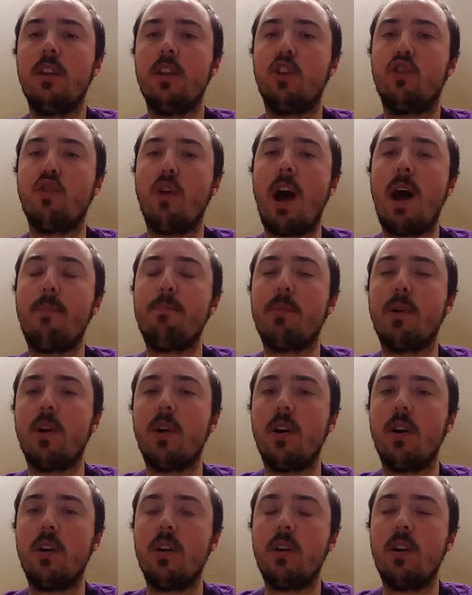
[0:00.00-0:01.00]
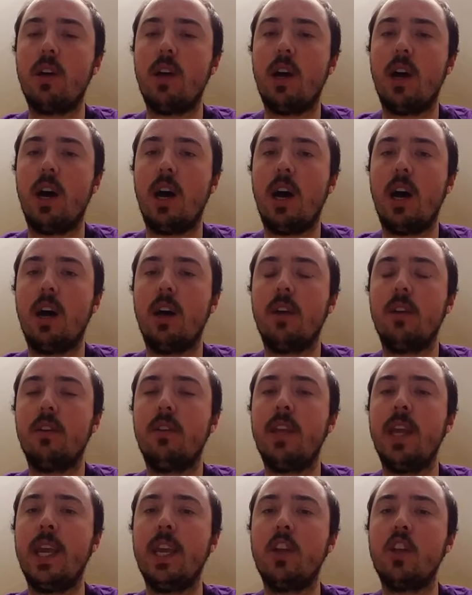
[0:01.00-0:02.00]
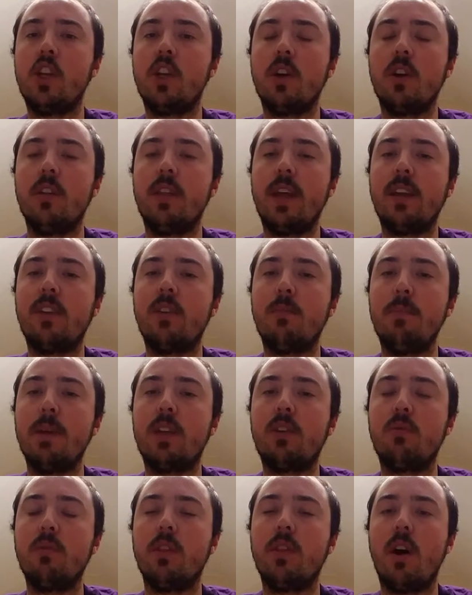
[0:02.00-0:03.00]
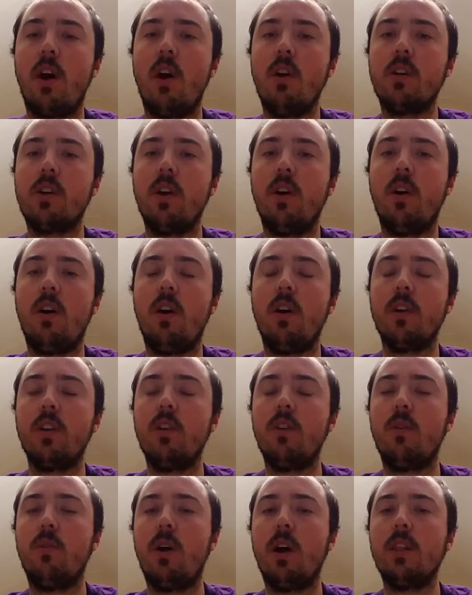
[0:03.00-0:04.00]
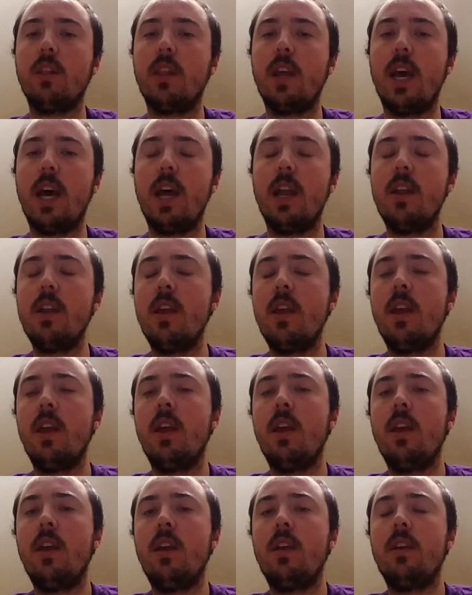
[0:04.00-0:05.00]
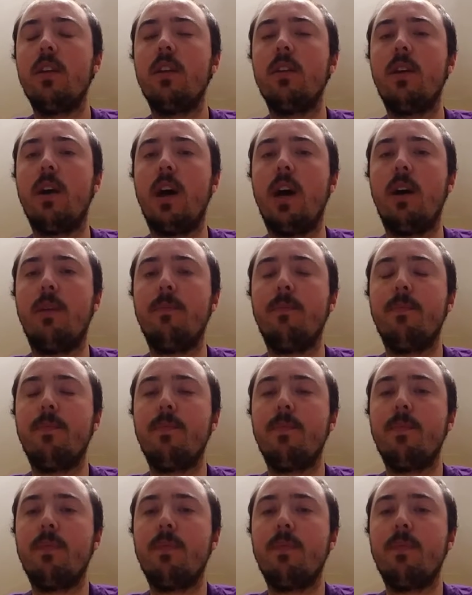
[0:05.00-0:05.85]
dropper tincture that's mixed with alcohol. You don't want that. Or